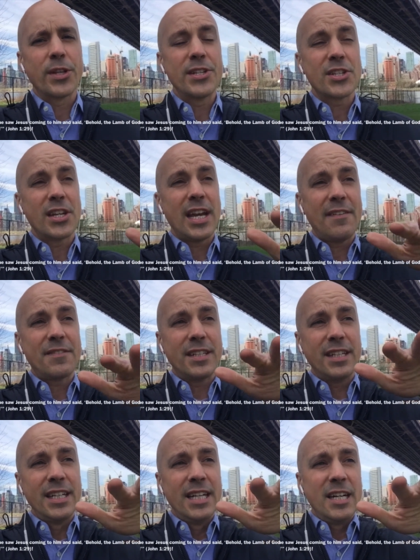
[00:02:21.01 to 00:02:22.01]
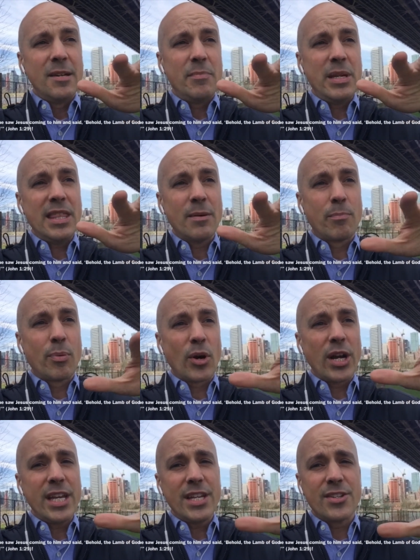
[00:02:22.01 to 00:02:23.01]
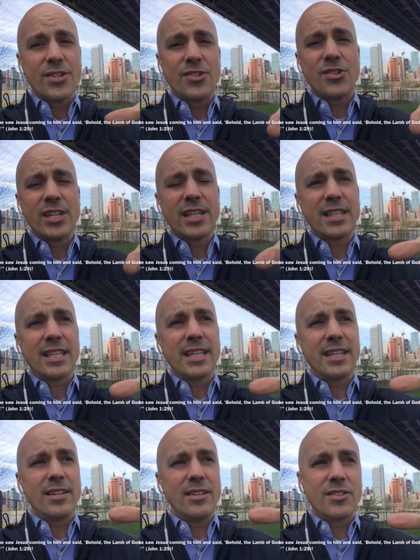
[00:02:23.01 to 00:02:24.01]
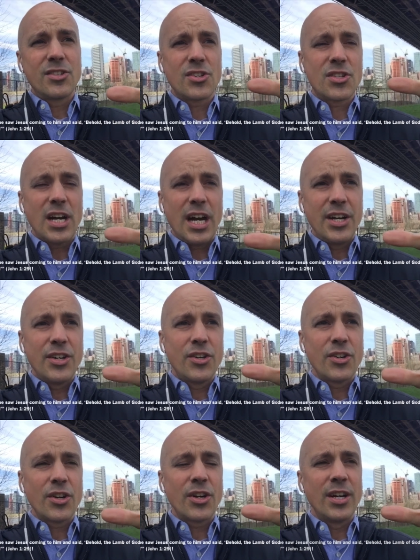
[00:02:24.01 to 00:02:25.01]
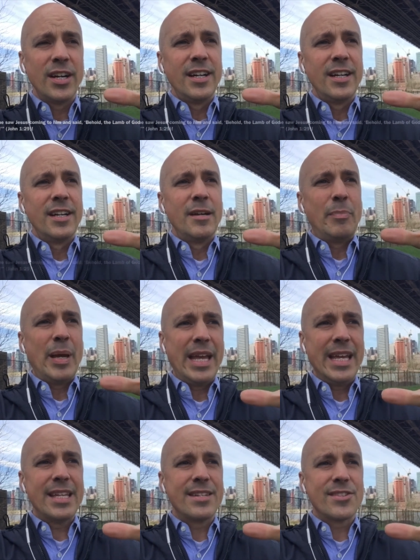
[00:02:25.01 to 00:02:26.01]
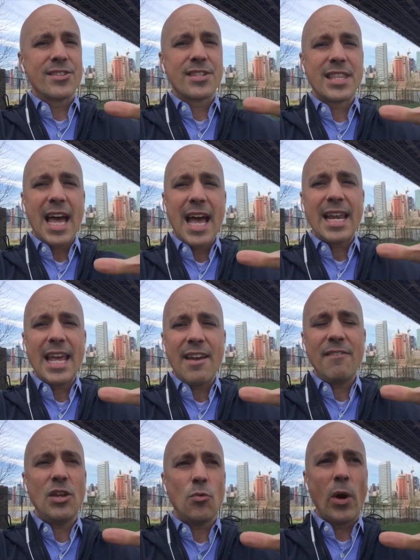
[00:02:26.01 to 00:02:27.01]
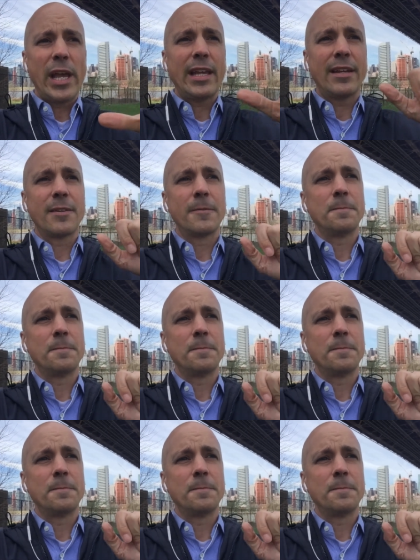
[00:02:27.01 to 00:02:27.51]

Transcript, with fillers: He's going to have to be the bridge that, that just under pins that heavy weight.